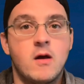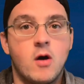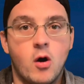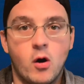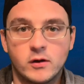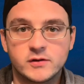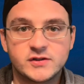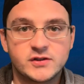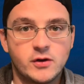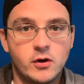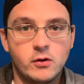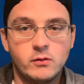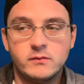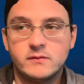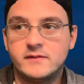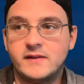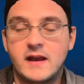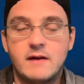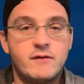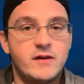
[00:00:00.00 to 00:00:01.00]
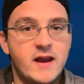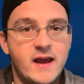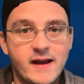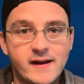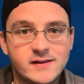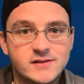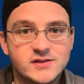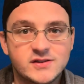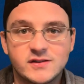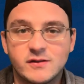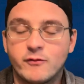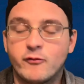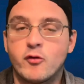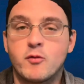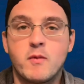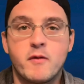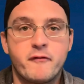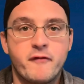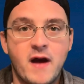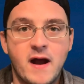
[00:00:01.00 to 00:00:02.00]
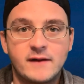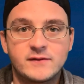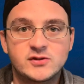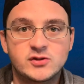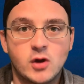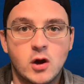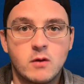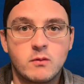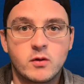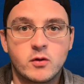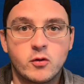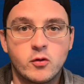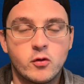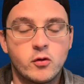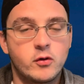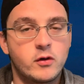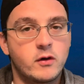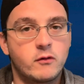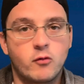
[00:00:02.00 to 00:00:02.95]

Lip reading: Also, David Hicks, former 5-star recruit,